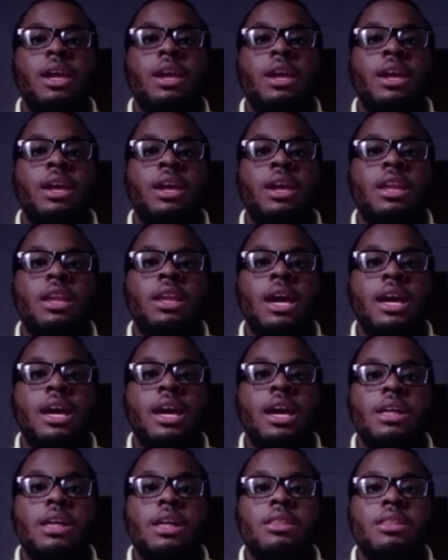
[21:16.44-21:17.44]
And
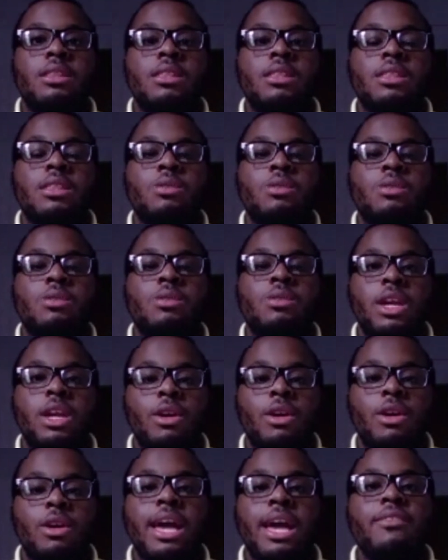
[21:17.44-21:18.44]
as we
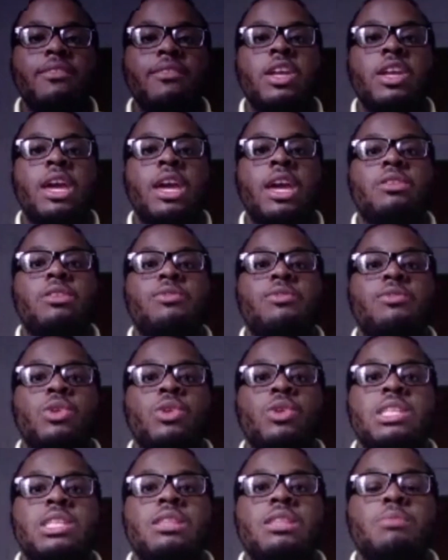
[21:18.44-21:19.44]
are advocates for
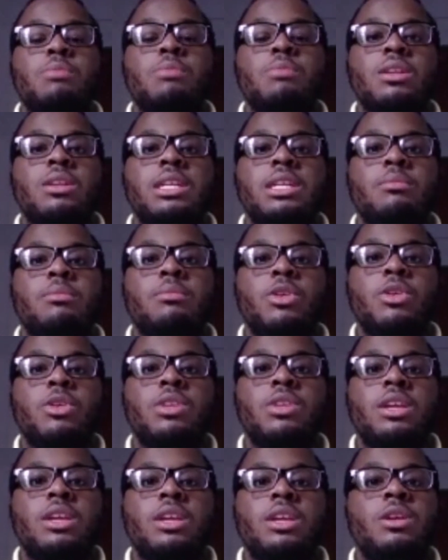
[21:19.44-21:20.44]
the disability
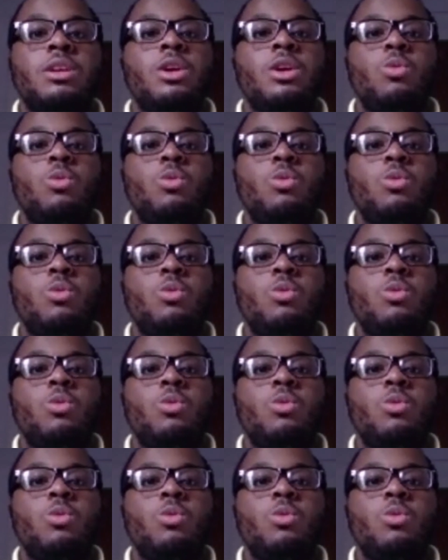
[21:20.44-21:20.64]
community,